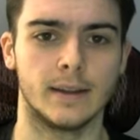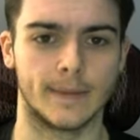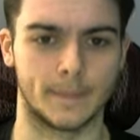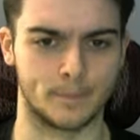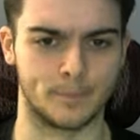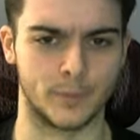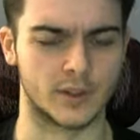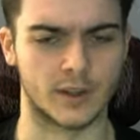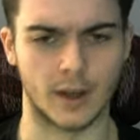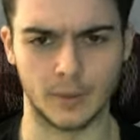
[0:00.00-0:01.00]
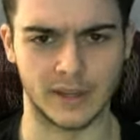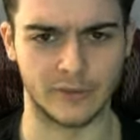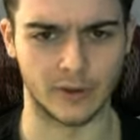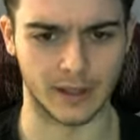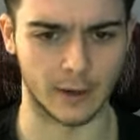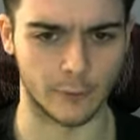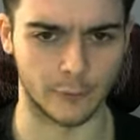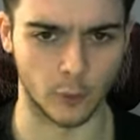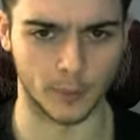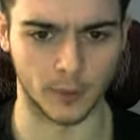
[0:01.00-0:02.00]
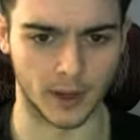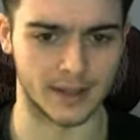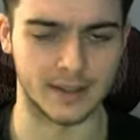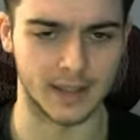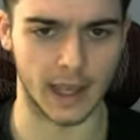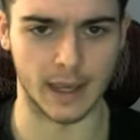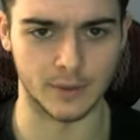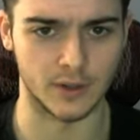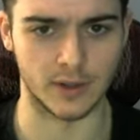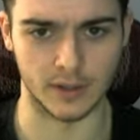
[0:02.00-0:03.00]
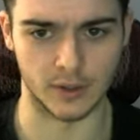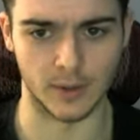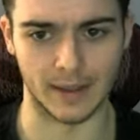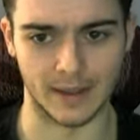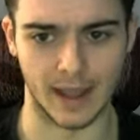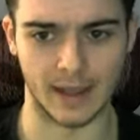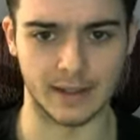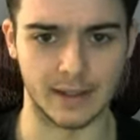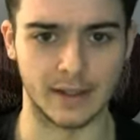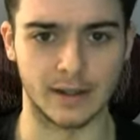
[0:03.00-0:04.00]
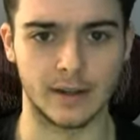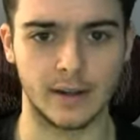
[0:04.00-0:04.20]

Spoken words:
There's a couple different kind of 4 prize scams you can do at the end here.